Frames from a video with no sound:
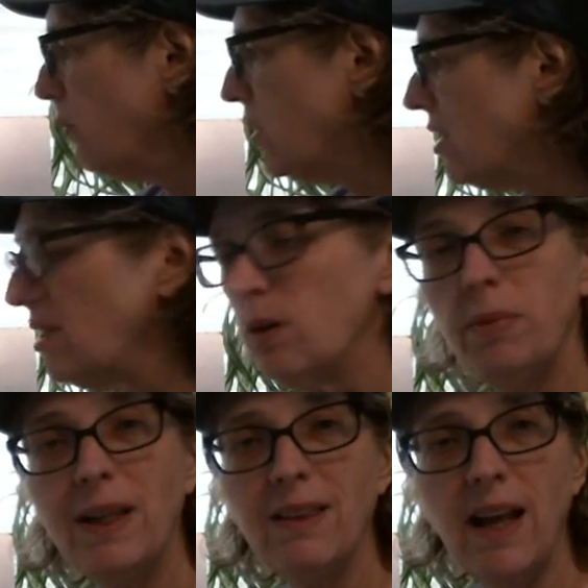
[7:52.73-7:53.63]
it would still
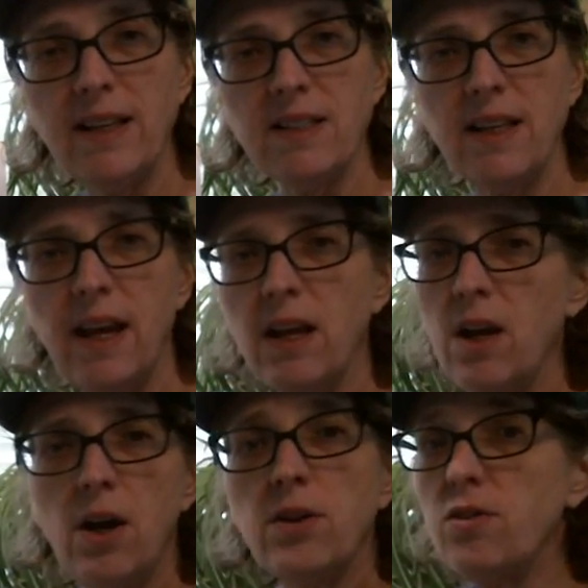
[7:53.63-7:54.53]
be less than.
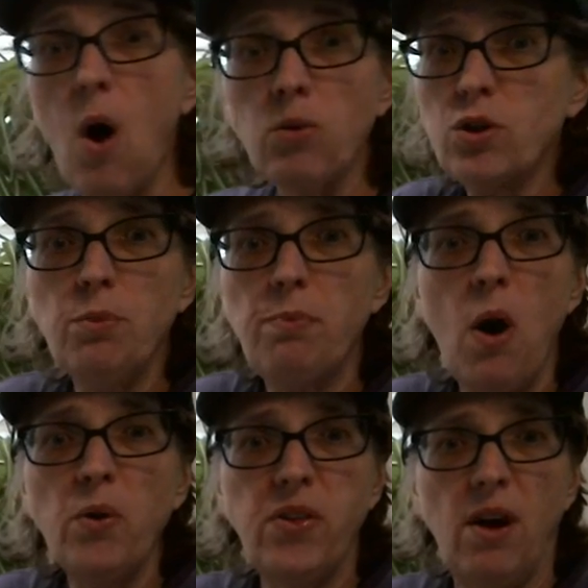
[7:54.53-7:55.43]
Don't do
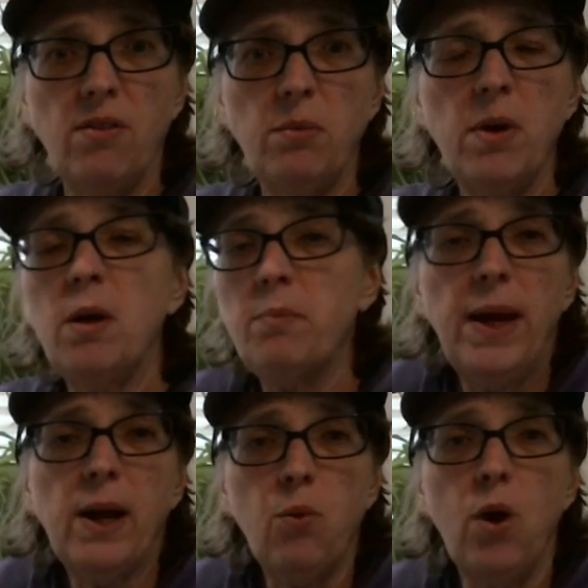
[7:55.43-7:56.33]
both of them.
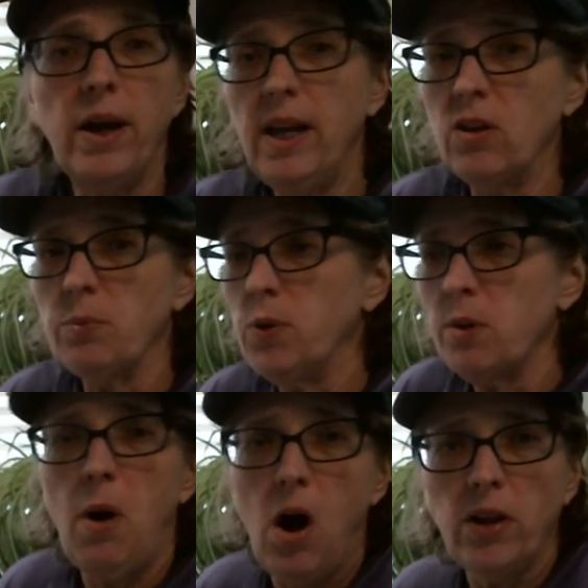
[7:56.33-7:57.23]
Pick one. Either put
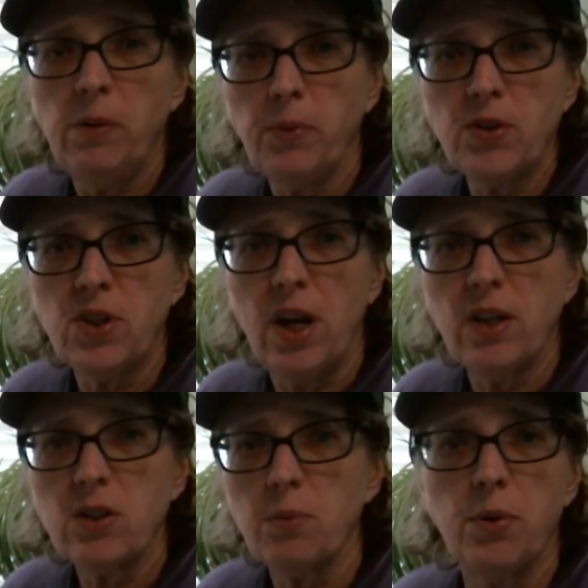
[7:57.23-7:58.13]
them all into
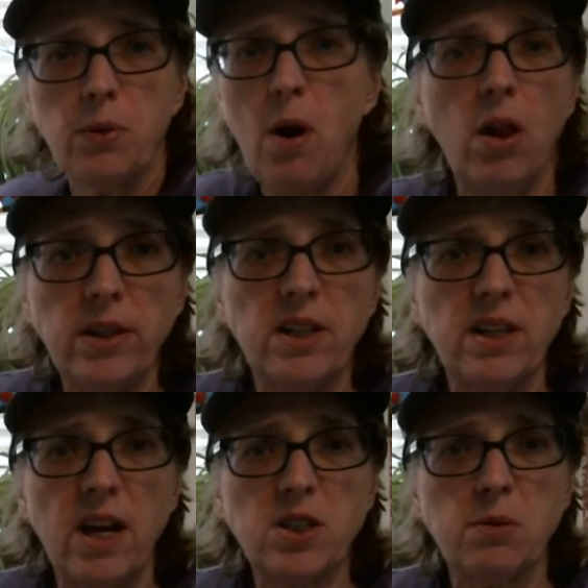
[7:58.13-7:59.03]
percents or put them all into
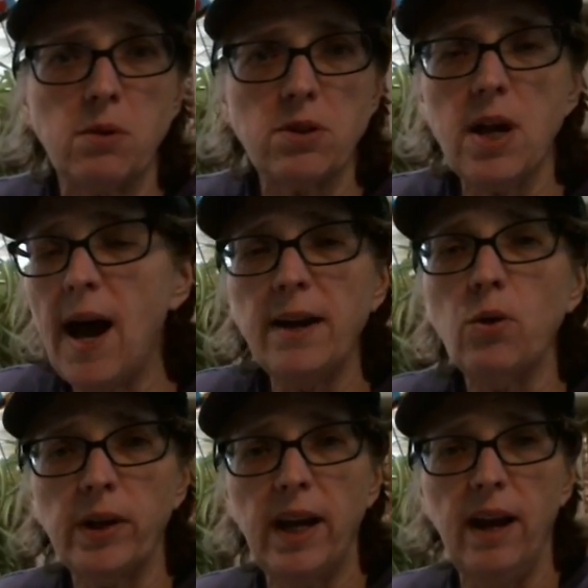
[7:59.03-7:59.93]
decimals. I don't